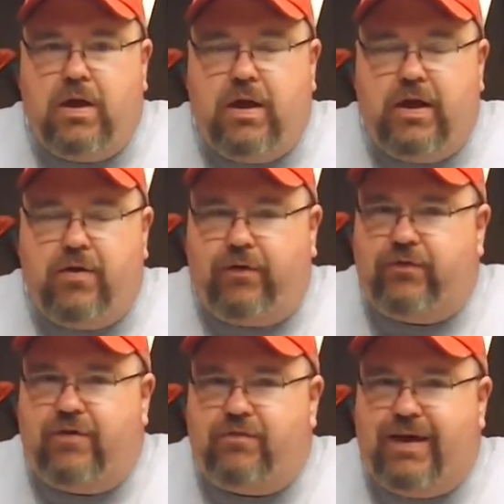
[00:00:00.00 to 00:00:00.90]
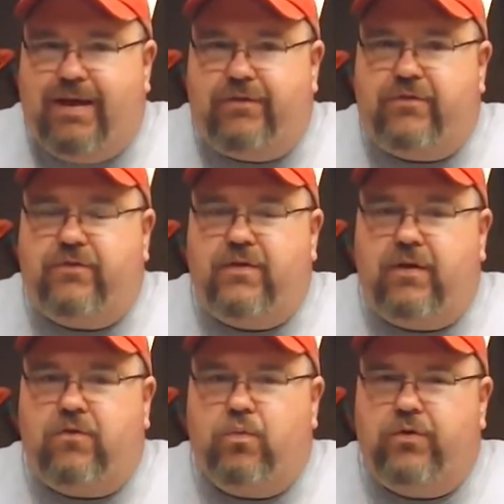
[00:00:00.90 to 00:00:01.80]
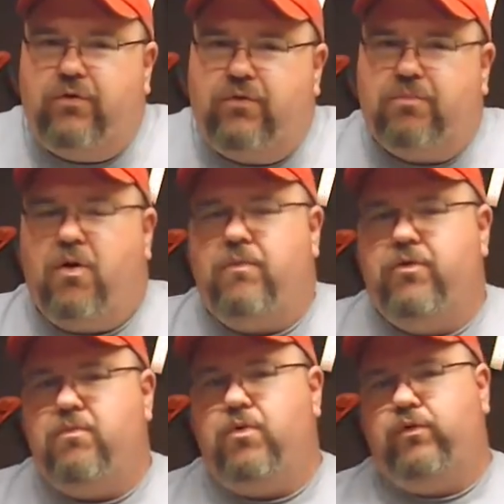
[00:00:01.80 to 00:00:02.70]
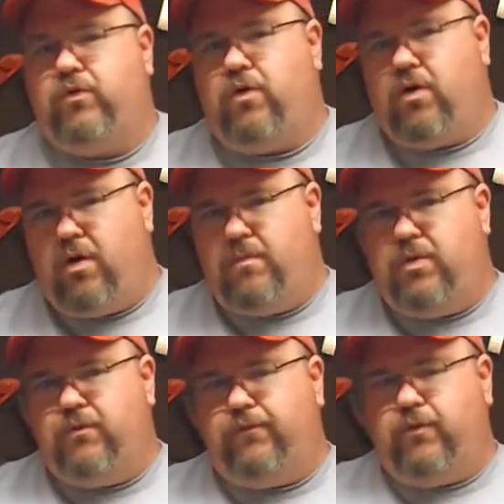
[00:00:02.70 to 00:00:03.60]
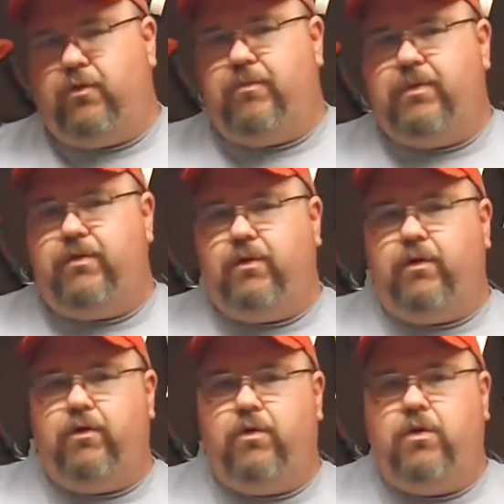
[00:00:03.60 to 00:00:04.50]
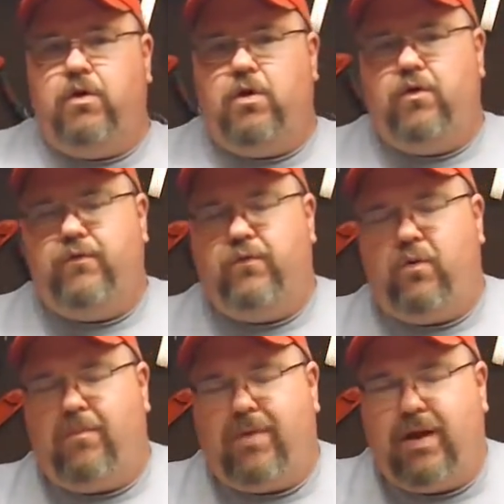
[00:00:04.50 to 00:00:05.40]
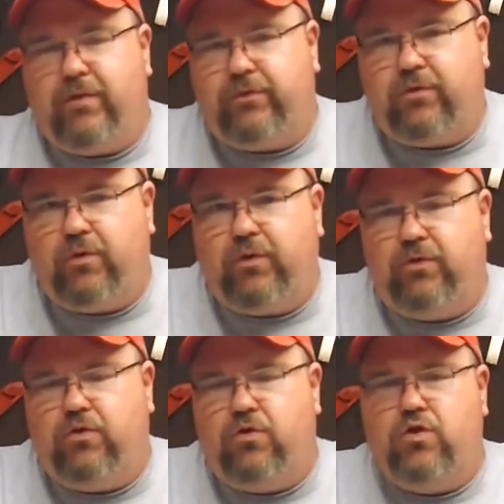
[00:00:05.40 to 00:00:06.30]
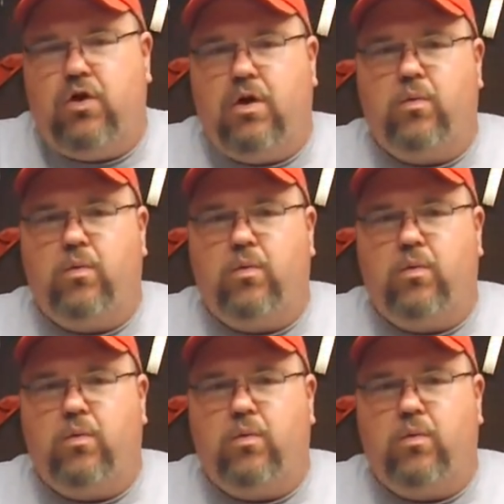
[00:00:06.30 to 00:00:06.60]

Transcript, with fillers: ER70S6, which is probably your most common filler material for mild steel, is not